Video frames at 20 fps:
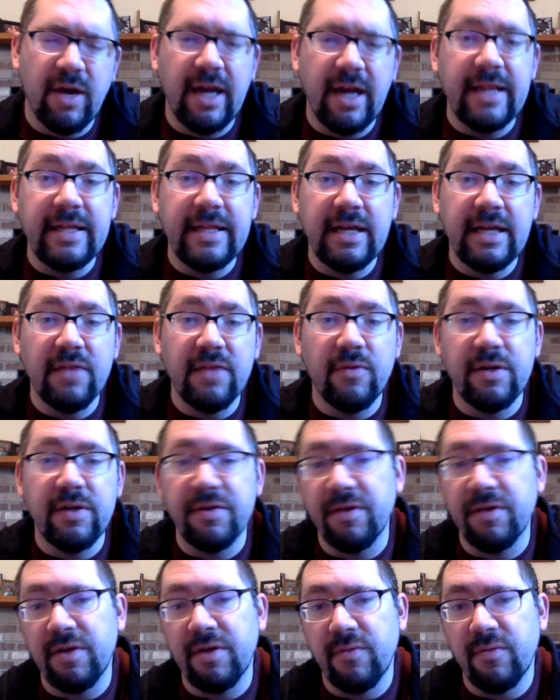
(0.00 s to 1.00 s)
and the other one
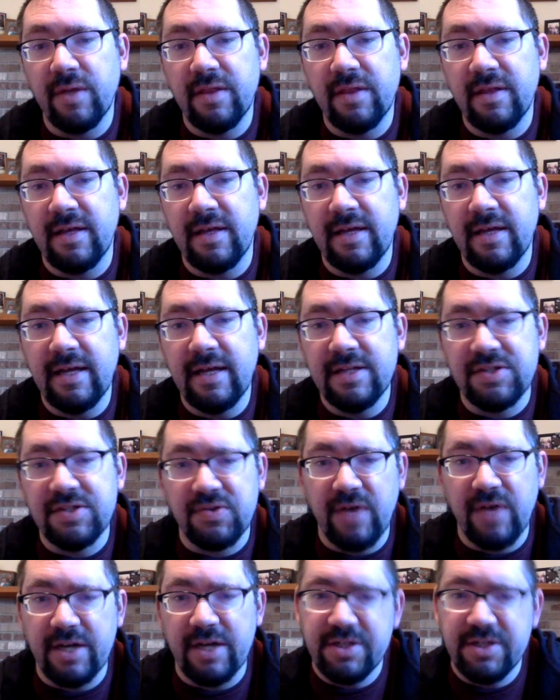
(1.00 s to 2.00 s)
dealing with the
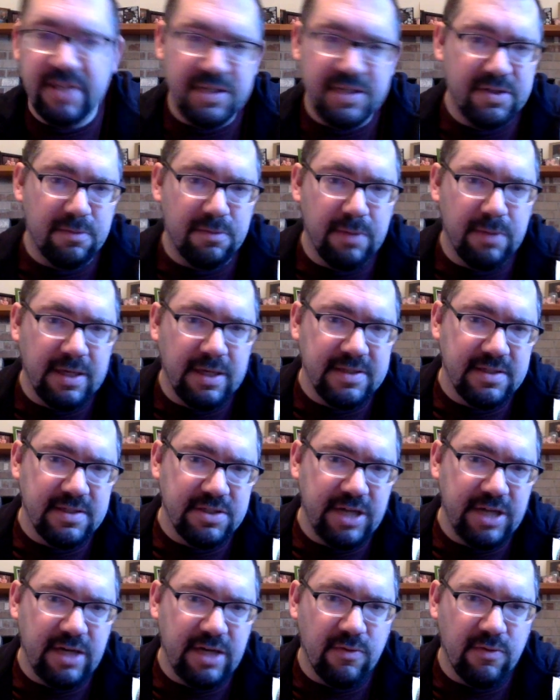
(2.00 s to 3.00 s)
insurrection that took place on
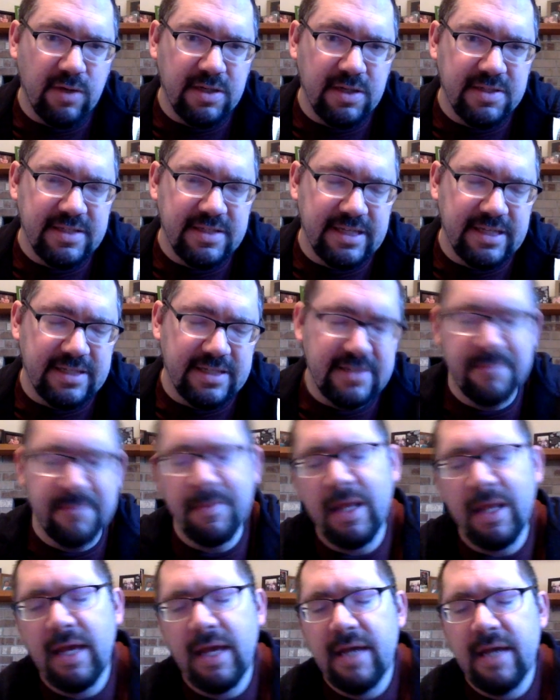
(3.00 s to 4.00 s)
January 6th.
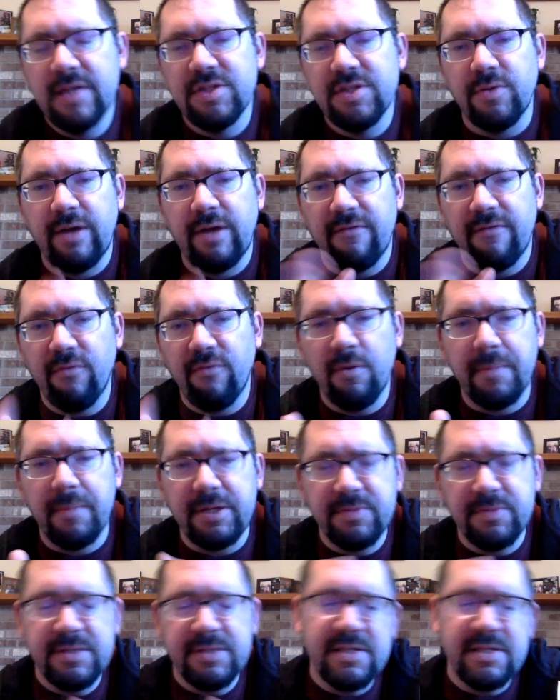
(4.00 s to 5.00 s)
So we had 4
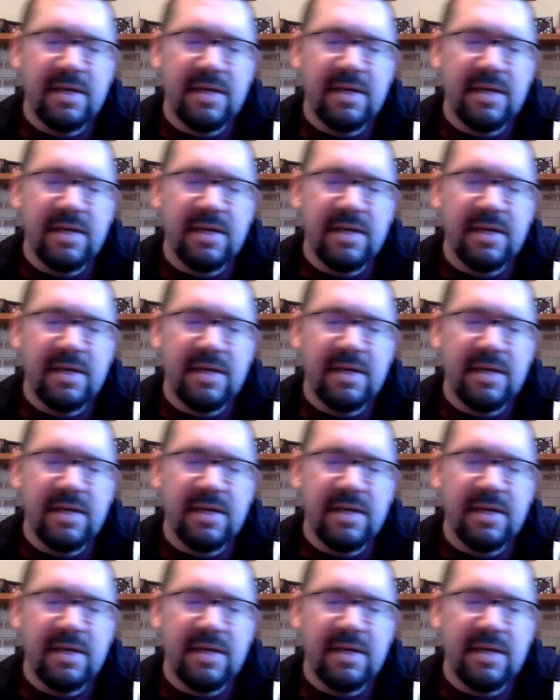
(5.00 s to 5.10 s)
impeachments.